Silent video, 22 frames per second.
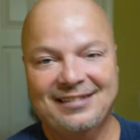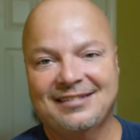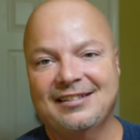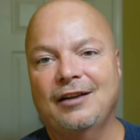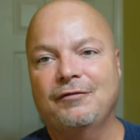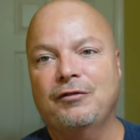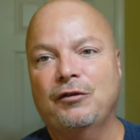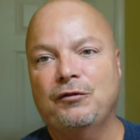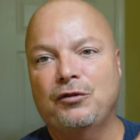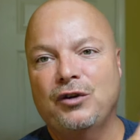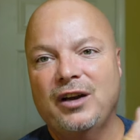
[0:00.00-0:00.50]

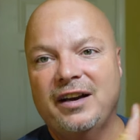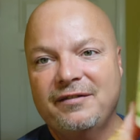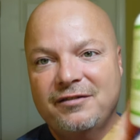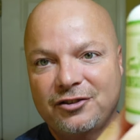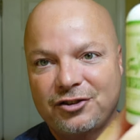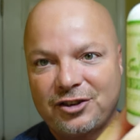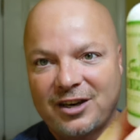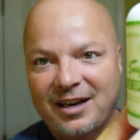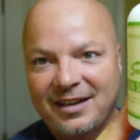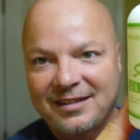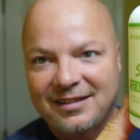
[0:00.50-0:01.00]
stuff. If you haven't
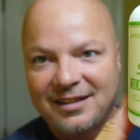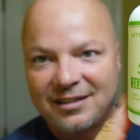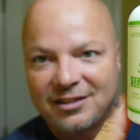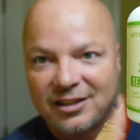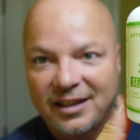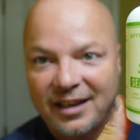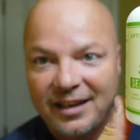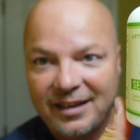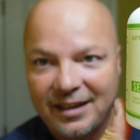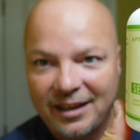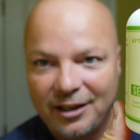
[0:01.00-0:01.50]
tried this
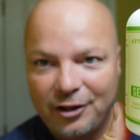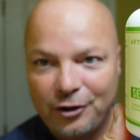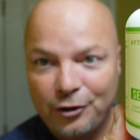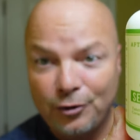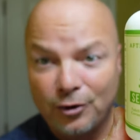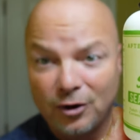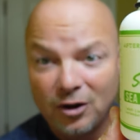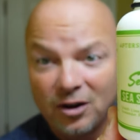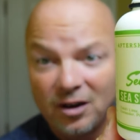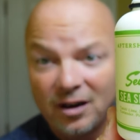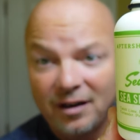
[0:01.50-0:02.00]
yet and
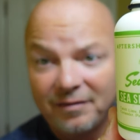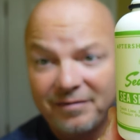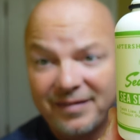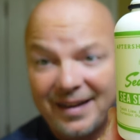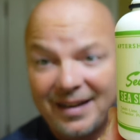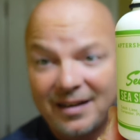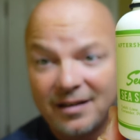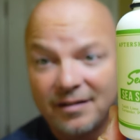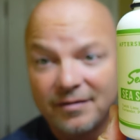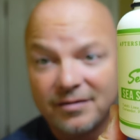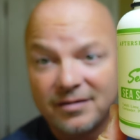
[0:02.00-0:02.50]
you are a
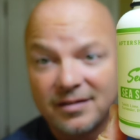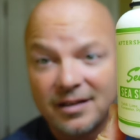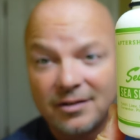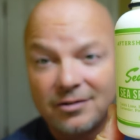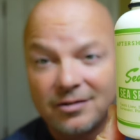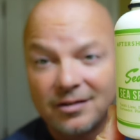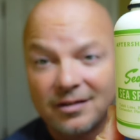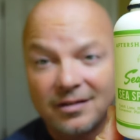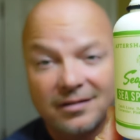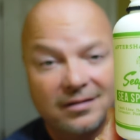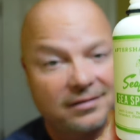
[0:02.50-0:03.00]
fan of
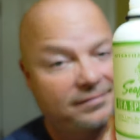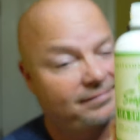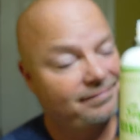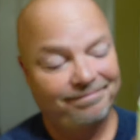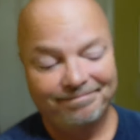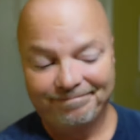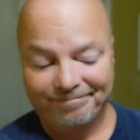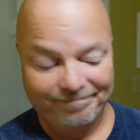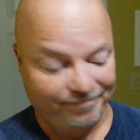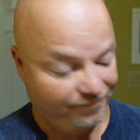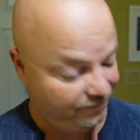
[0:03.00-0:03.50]
citrus,
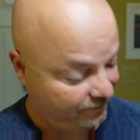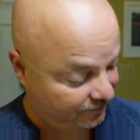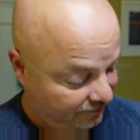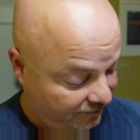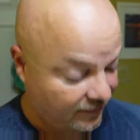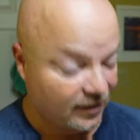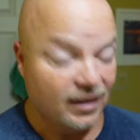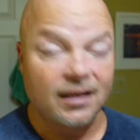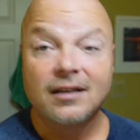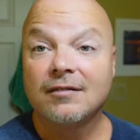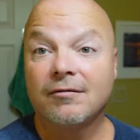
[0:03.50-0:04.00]

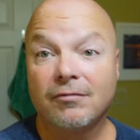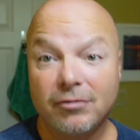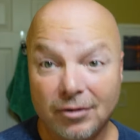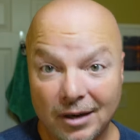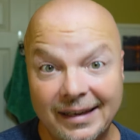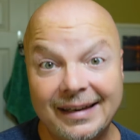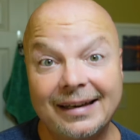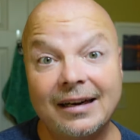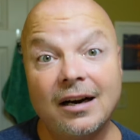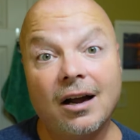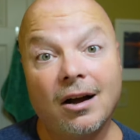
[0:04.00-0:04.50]

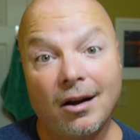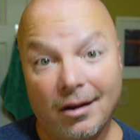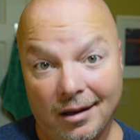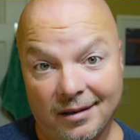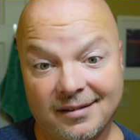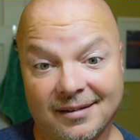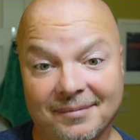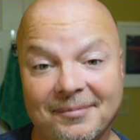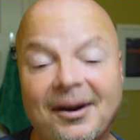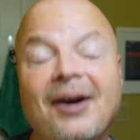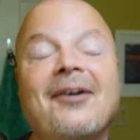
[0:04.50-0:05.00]
friggin'
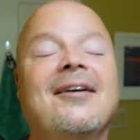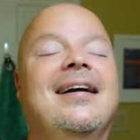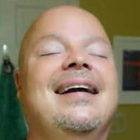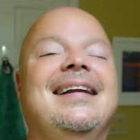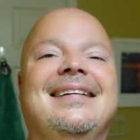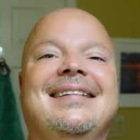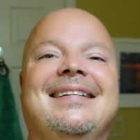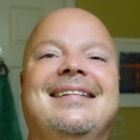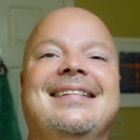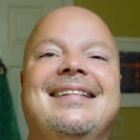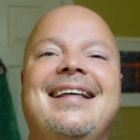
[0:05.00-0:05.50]
awesome. All right,
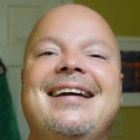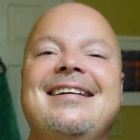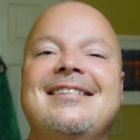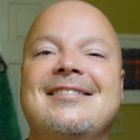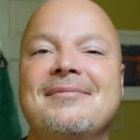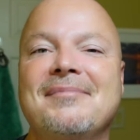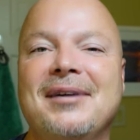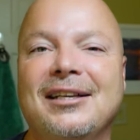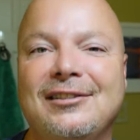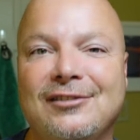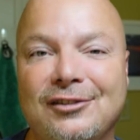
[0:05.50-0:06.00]
thanks
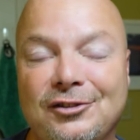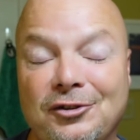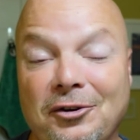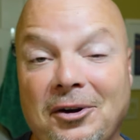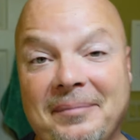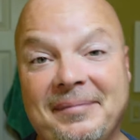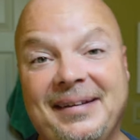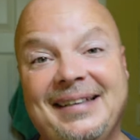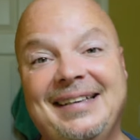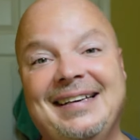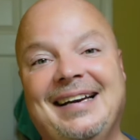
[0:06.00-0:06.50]
so much for
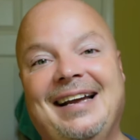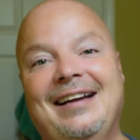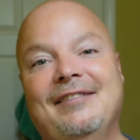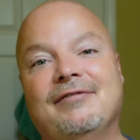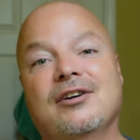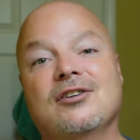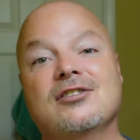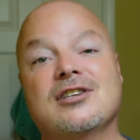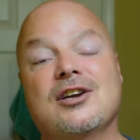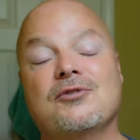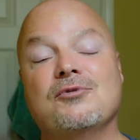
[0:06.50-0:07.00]
joining me today,
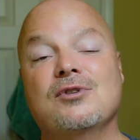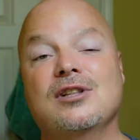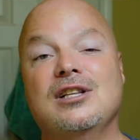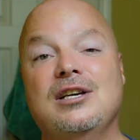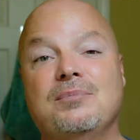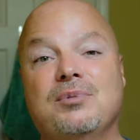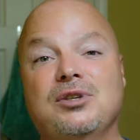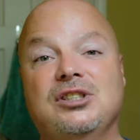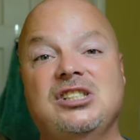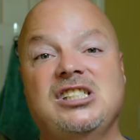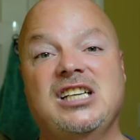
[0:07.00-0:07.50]
folks. I really
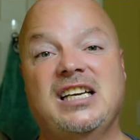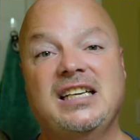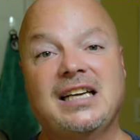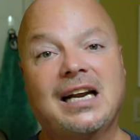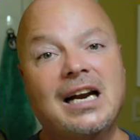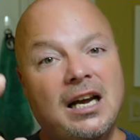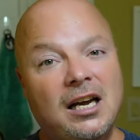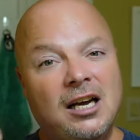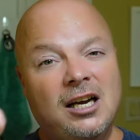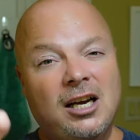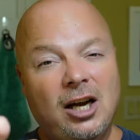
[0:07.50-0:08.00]
appreciate it.
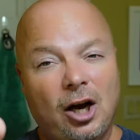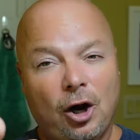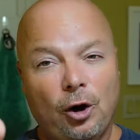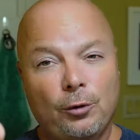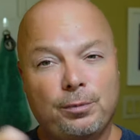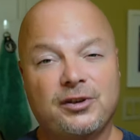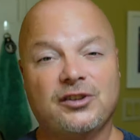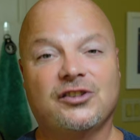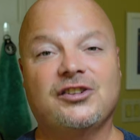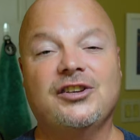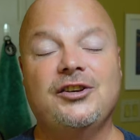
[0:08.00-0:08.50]

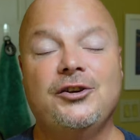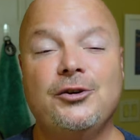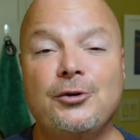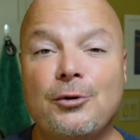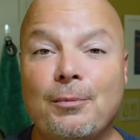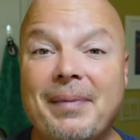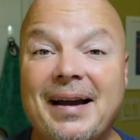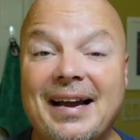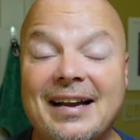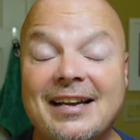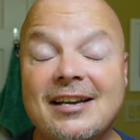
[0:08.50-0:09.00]
Hope to see you
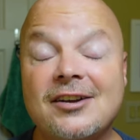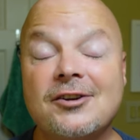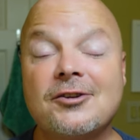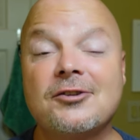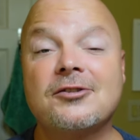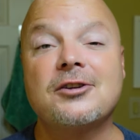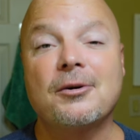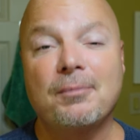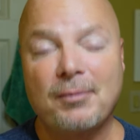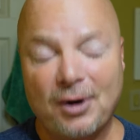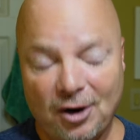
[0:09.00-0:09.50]
back here
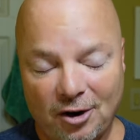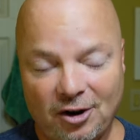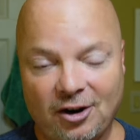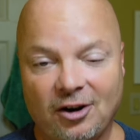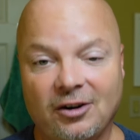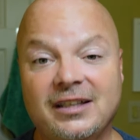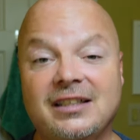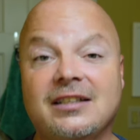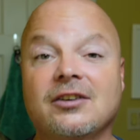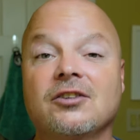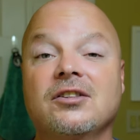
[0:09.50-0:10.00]

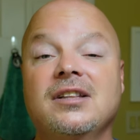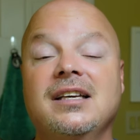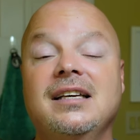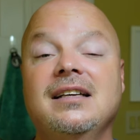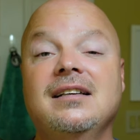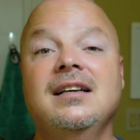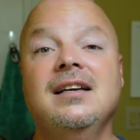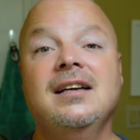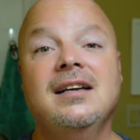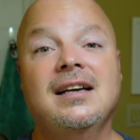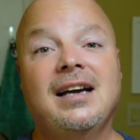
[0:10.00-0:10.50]
tomorrow. Until
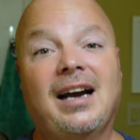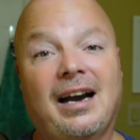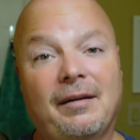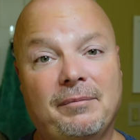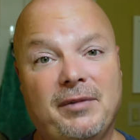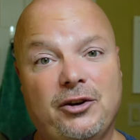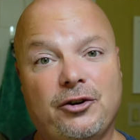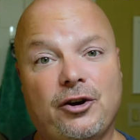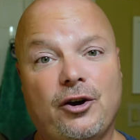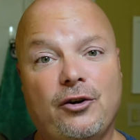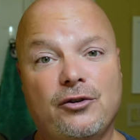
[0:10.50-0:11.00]
then, I've
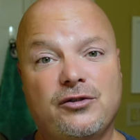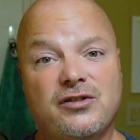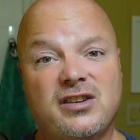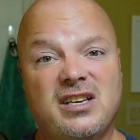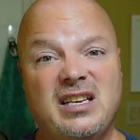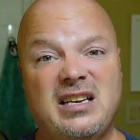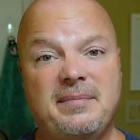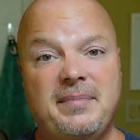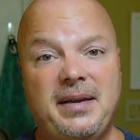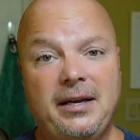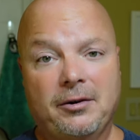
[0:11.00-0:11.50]
been your host,
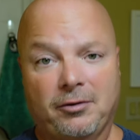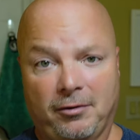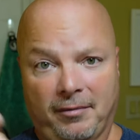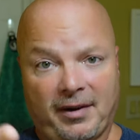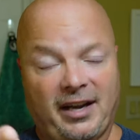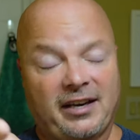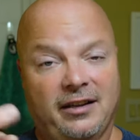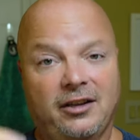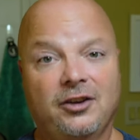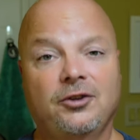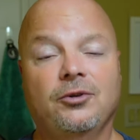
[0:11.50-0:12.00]
CDB,
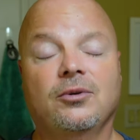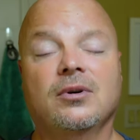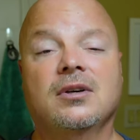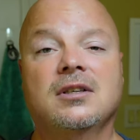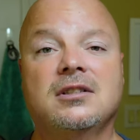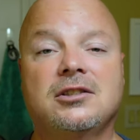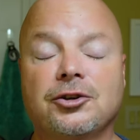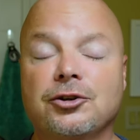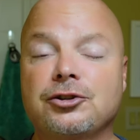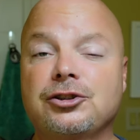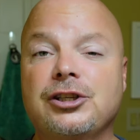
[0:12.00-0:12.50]
reminding you,
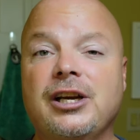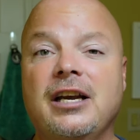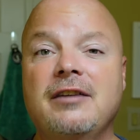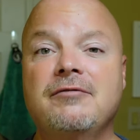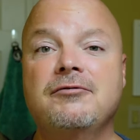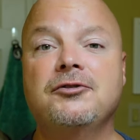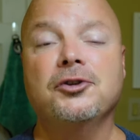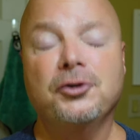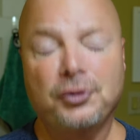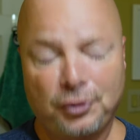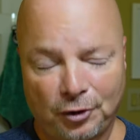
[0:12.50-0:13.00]
it's your
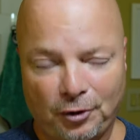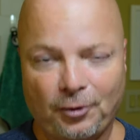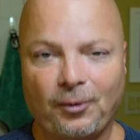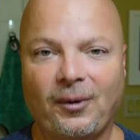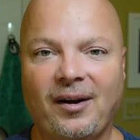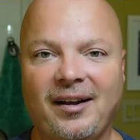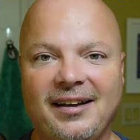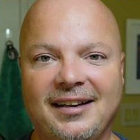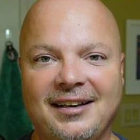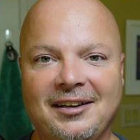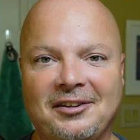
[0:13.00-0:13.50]
shave, do it your
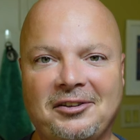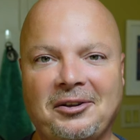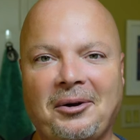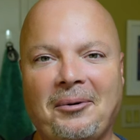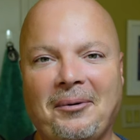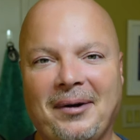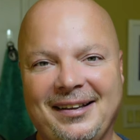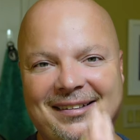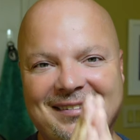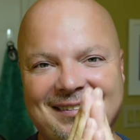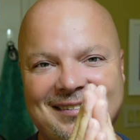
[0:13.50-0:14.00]
way, and as
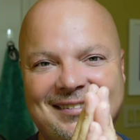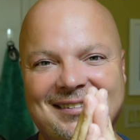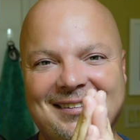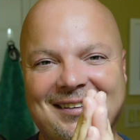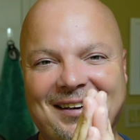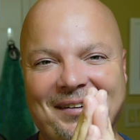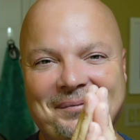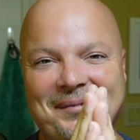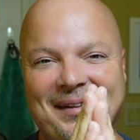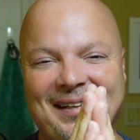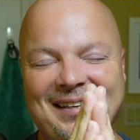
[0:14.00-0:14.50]
always,
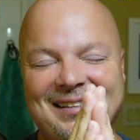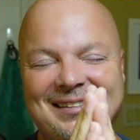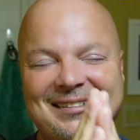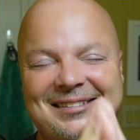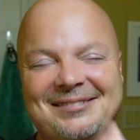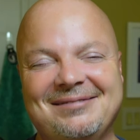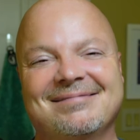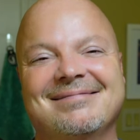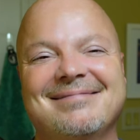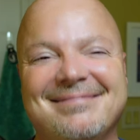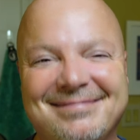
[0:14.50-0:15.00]
God
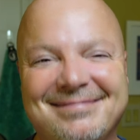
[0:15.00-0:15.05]
bless.